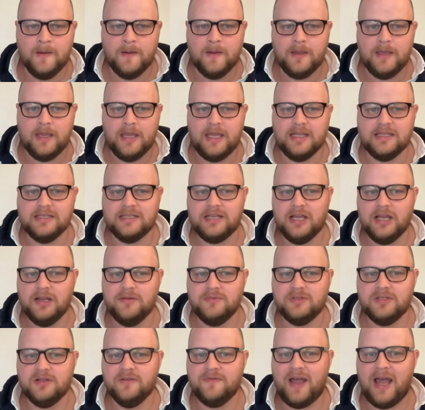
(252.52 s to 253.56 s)
In
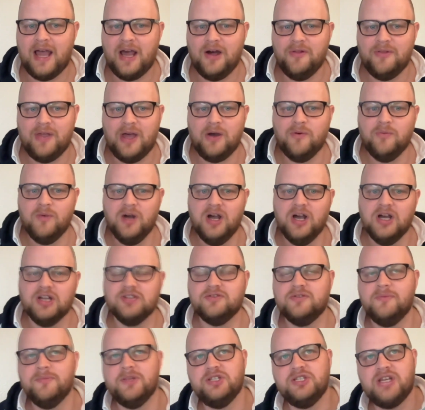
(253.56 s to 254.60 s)
terms of how that works
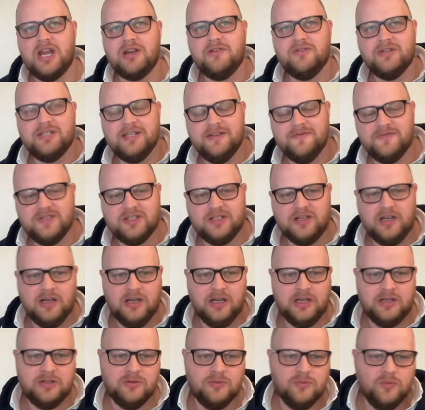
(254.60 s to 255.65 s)
from the generative
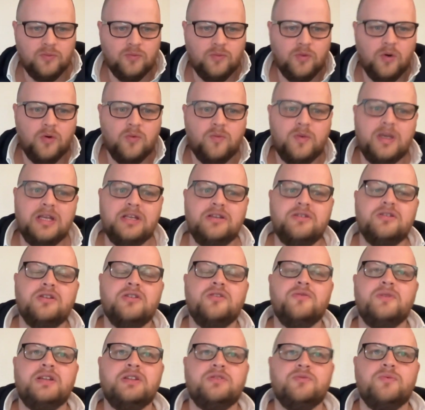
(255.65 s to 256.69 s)
side, what we
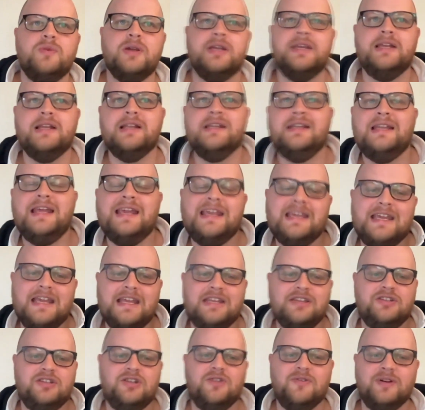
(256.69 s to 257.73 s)
do is we link
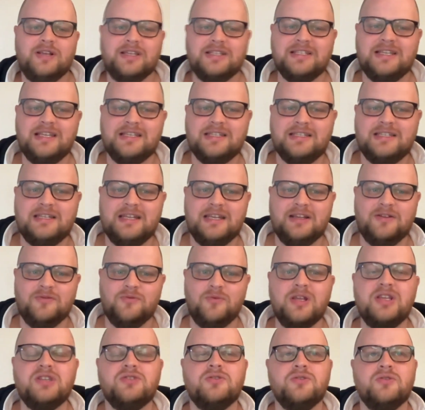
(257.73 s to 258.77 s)
into your existing
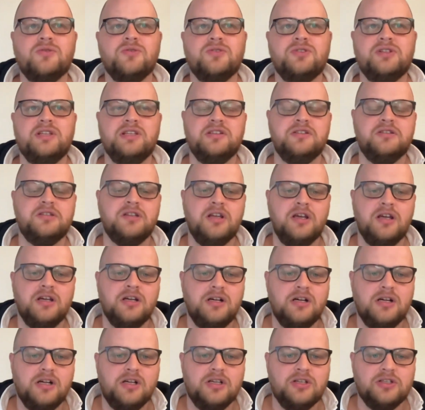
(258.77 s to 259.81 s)
resources.
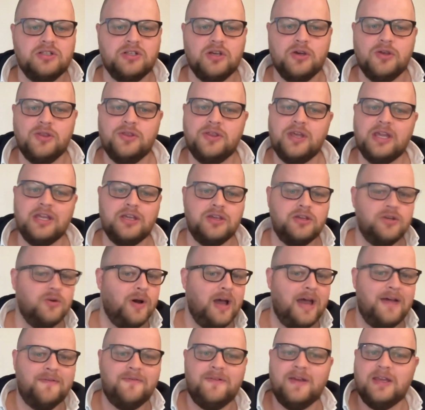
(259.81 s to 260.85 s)
So think your
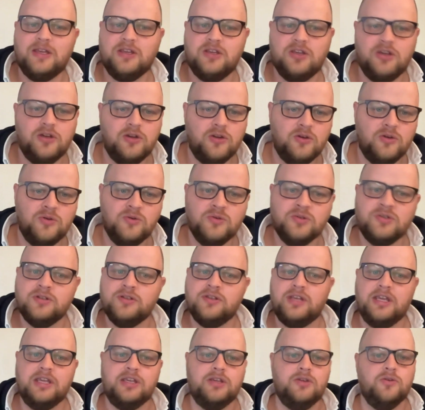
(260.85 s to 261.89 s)
FAQs,
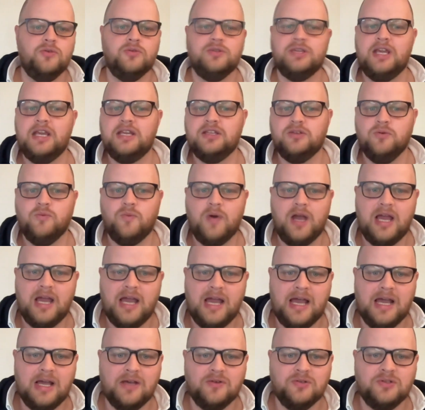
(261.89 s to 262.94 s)
think your data
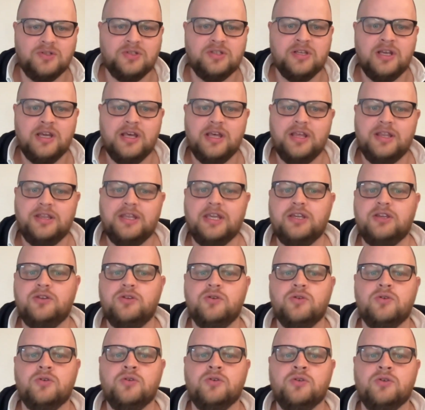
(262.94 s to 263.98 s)
warehouse, think
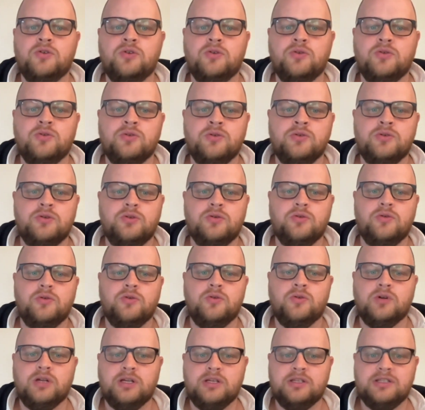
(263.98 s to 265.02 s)
your
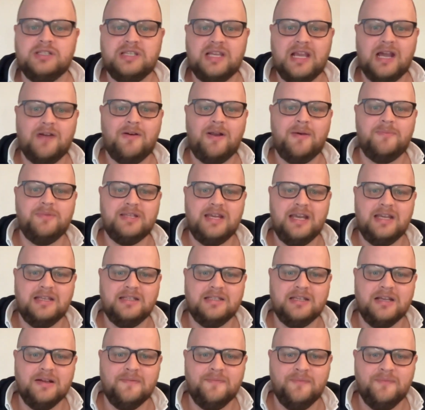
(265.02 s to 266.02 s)
CRM data,